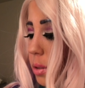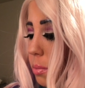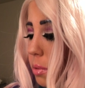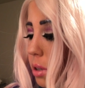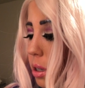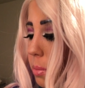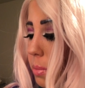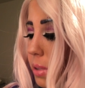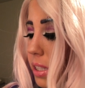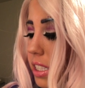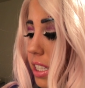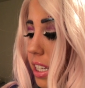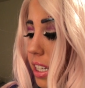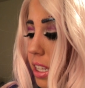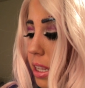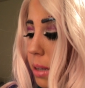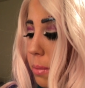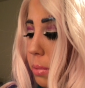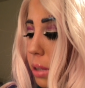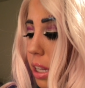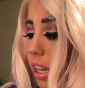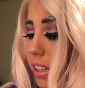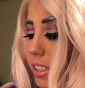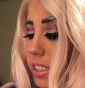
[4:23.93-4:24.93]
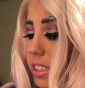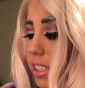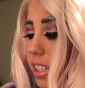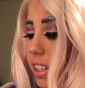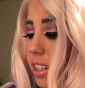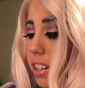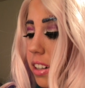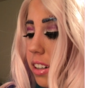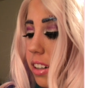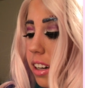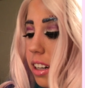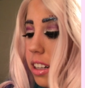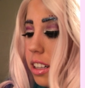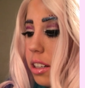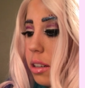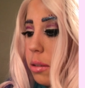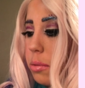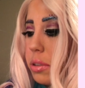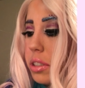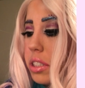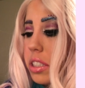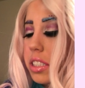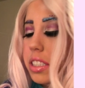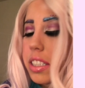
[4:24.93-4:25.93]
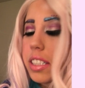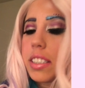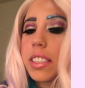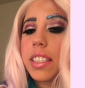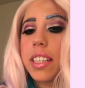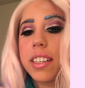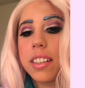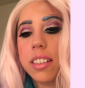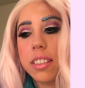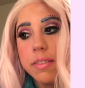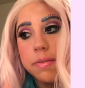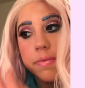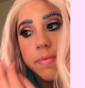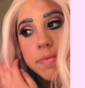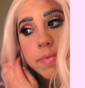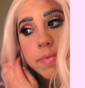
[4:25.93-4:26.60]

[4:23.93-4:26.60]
I'm going to be taking the Blindsided color, which is the teal.